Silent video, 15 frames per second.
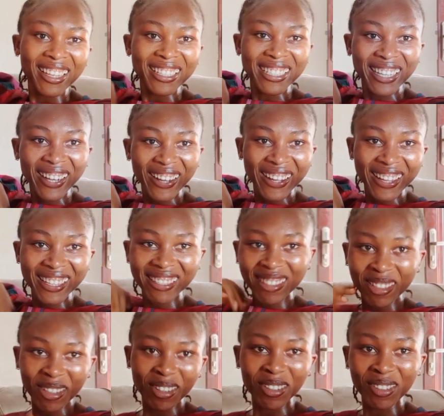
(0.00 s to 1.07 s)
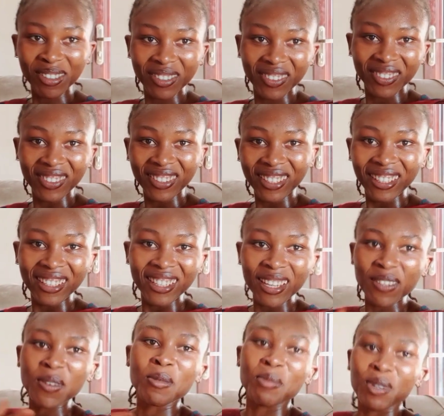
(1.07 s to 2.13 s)
Yeah, so
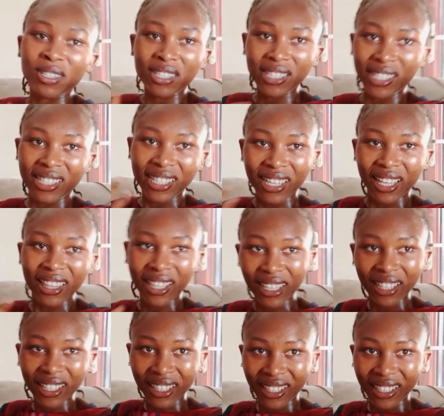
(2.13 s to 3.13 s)
let's unbox it together.